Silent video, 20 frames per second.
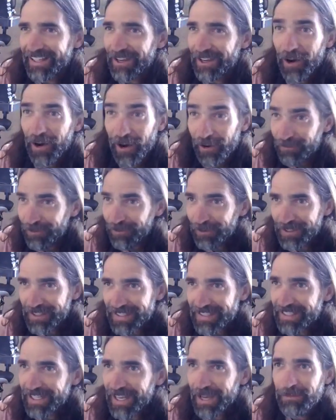
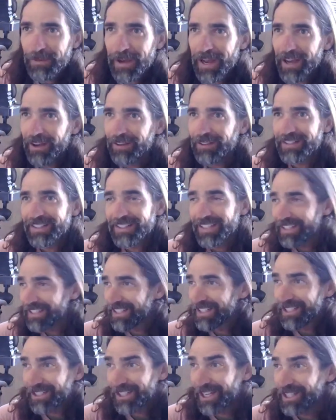conference about such
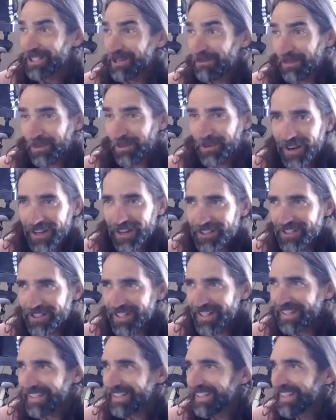and such a
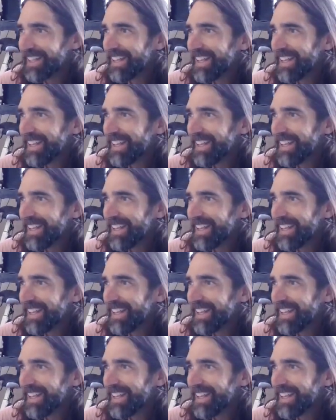project.